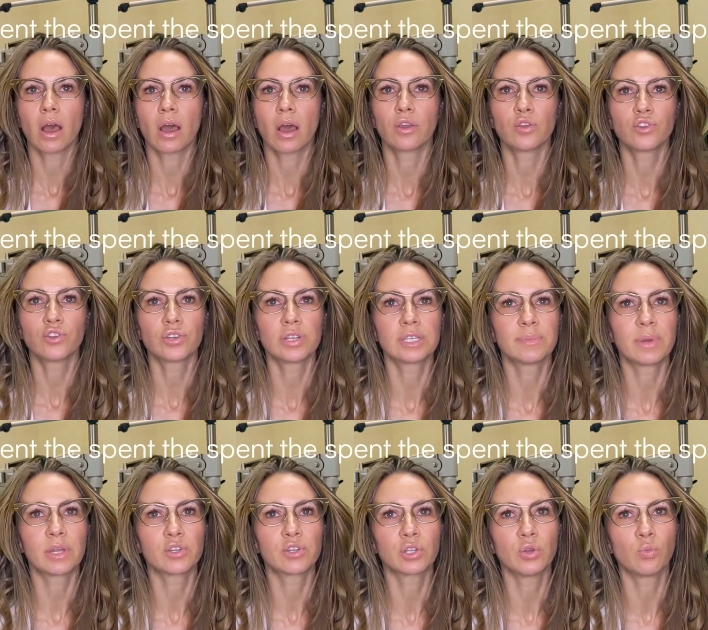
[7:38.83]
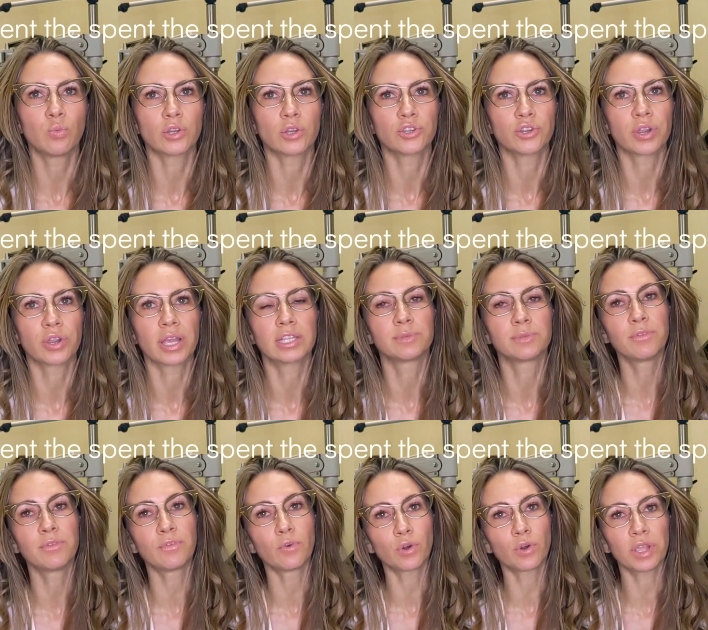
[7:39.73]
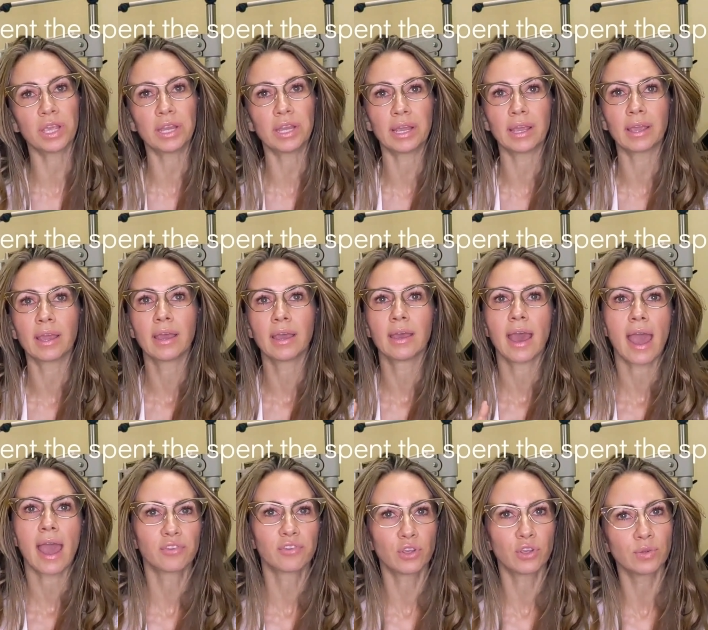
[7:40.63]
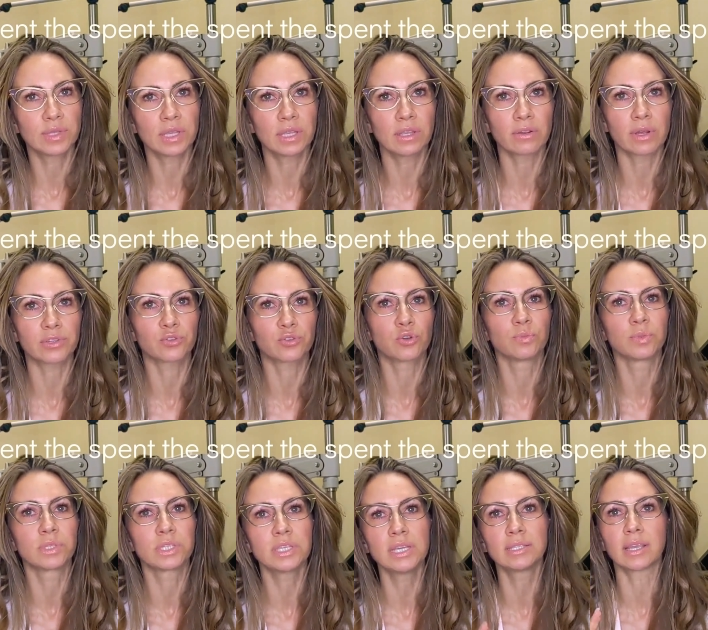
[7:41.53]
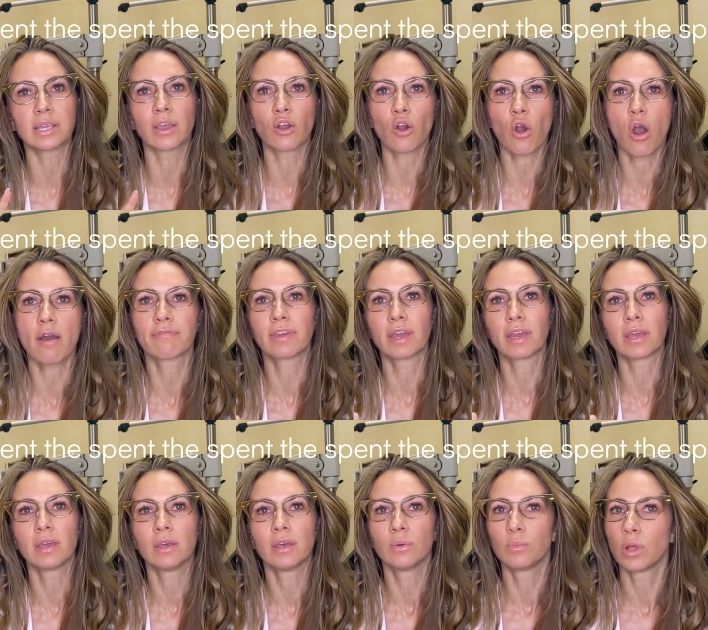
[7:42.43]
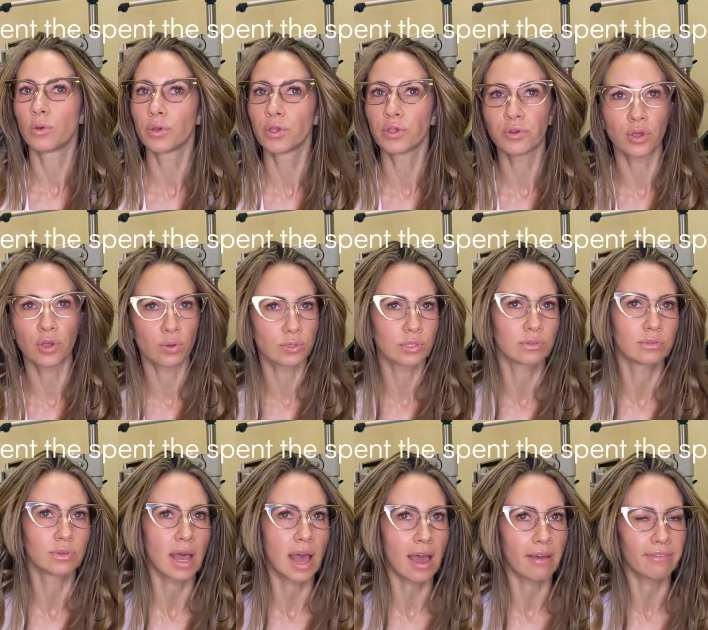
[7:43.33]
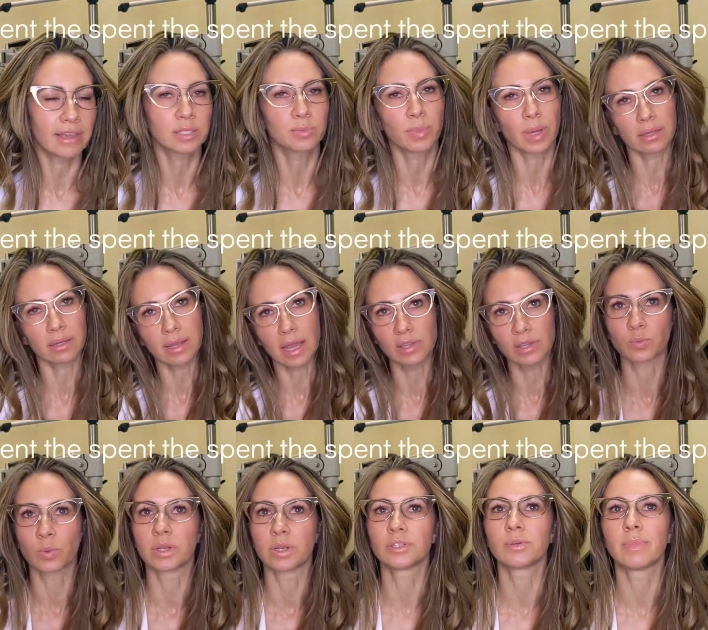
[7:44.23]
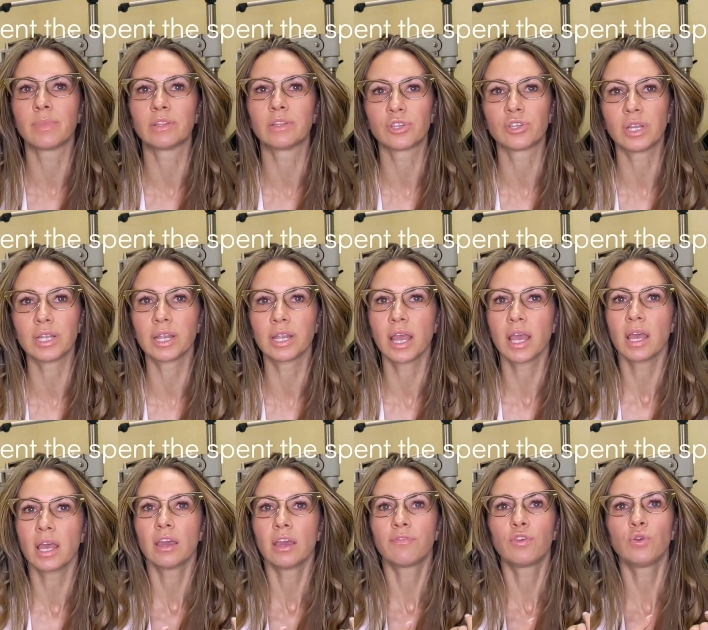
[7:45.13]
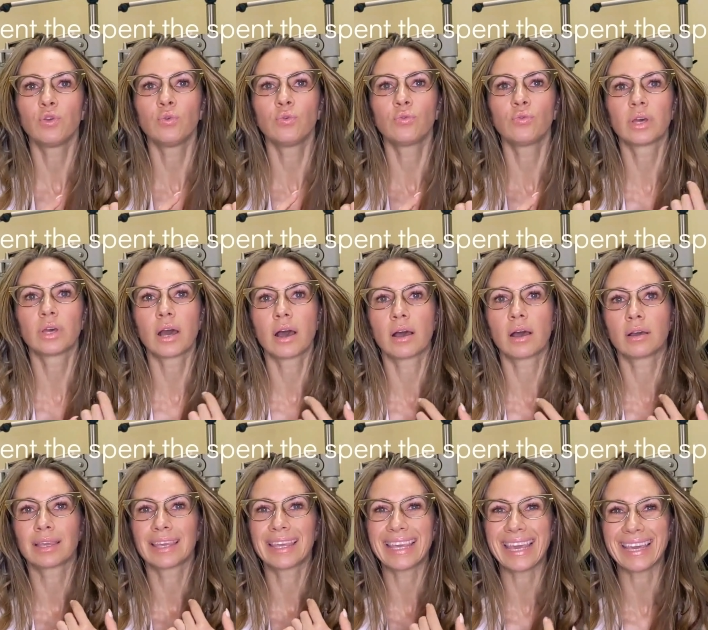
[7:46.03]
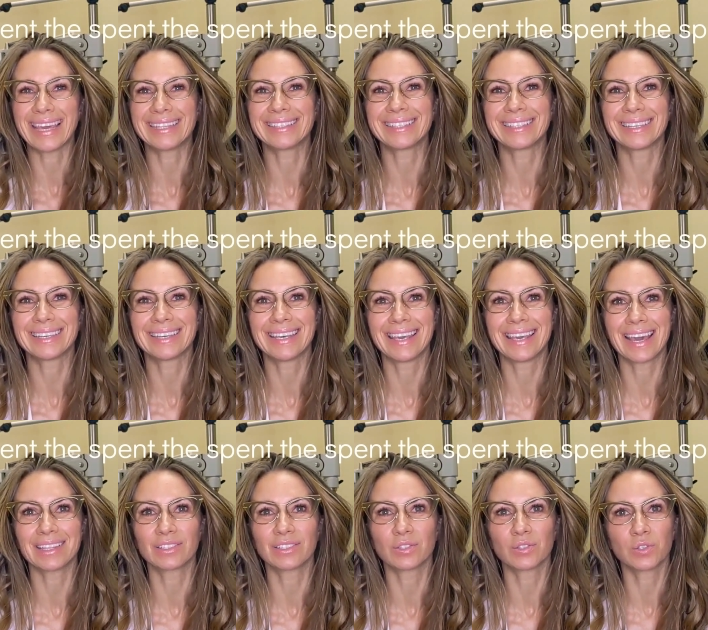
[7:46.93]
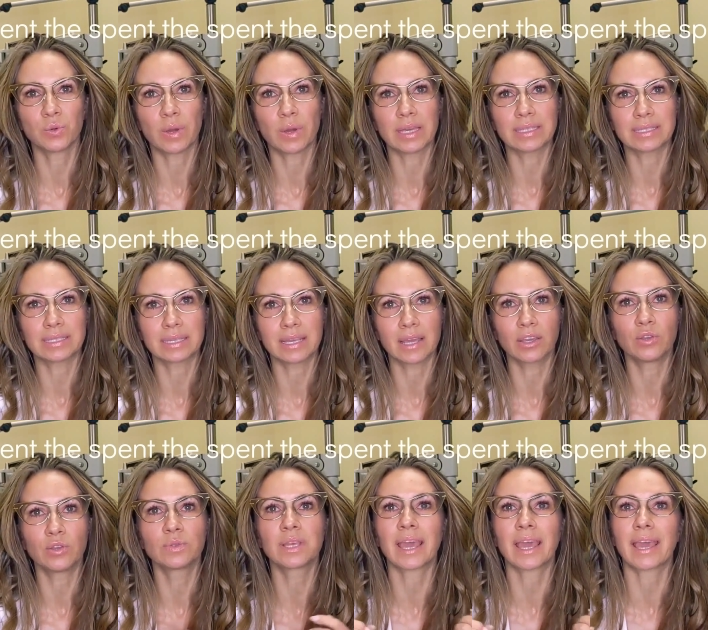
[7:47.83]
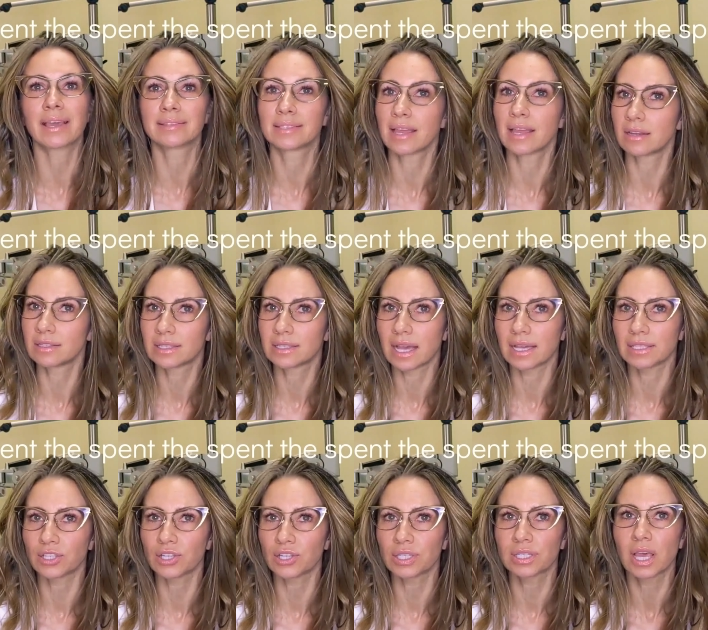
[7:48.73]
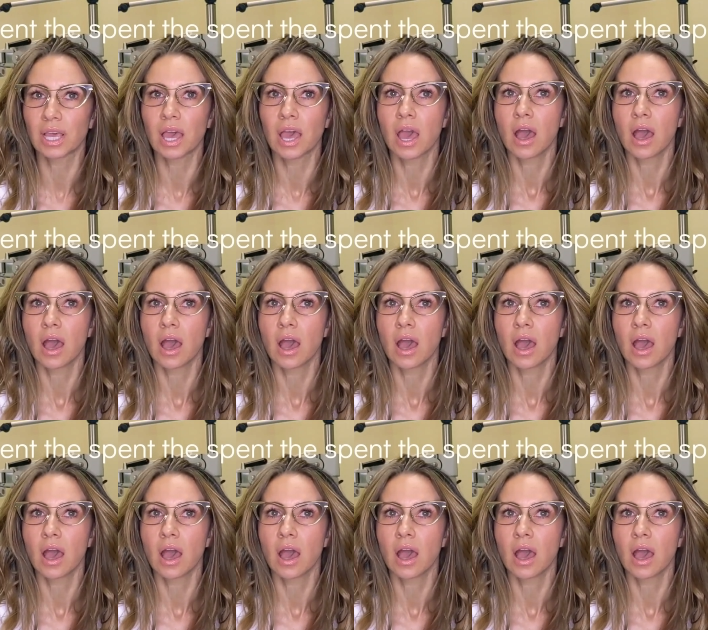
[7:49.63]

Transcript: Uh, you should especially wash your hands before eating, after using the restroom, sneezing, coughing, blowing your nose. Obvious, but I just wanted to mention it. If you uh, can't get to a sink, use a hand sanitizer